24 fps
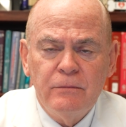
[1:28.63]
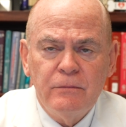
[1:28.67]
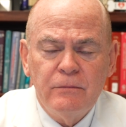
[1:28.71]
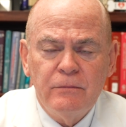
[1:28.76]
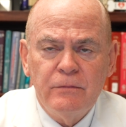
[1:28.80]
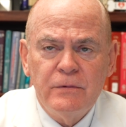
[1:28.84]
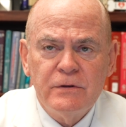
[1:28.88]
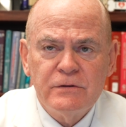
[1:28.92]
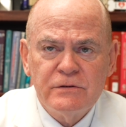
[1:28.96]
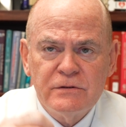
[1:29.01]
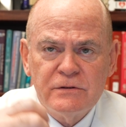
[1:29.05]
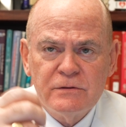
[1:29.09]

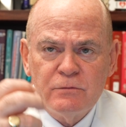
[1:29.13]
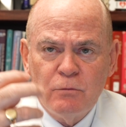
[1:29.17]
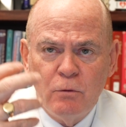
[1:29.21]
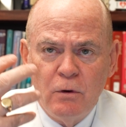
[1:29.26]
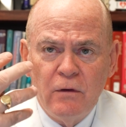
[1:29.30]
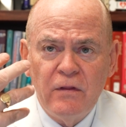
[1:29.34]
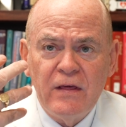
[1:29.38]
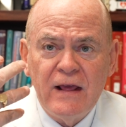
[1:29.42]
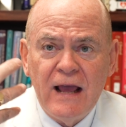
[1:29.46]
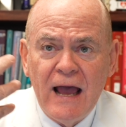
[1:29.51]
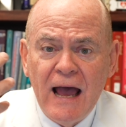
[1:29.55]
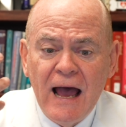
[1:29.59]
this one
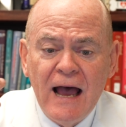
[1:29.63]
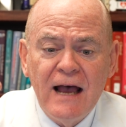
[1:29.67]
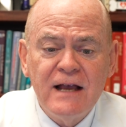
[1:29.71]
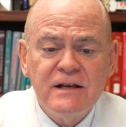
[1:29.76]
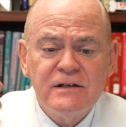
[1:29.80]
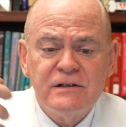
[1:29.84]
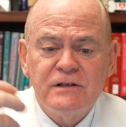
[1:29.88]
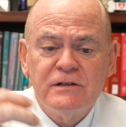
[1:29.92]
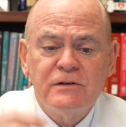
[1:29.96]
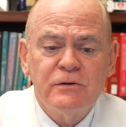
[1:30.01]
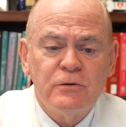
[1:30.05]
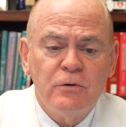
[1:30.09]
of the
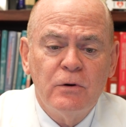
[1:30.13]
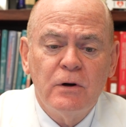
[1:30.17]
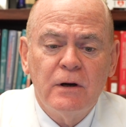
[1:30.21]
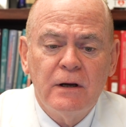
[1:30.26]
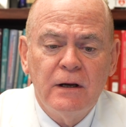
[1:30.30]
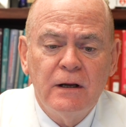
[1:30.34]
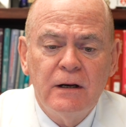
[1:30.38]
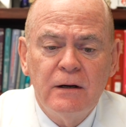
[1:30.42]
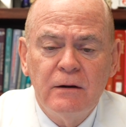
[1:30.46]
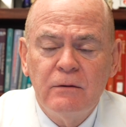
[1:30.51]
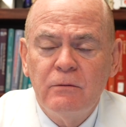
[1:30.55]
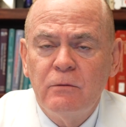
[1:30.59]
eyes is
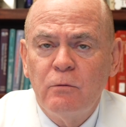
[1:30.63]
crooked,